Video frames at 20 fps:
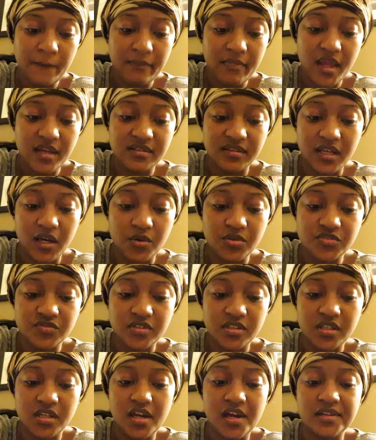that was
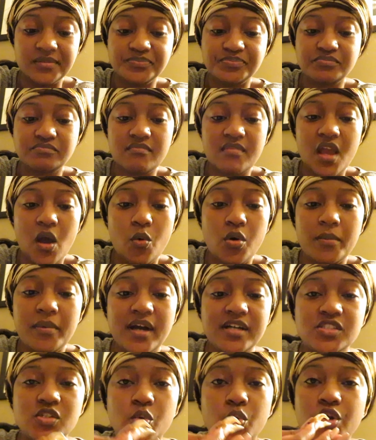really that. I went
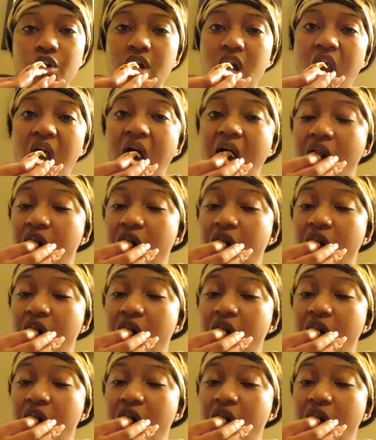back to work.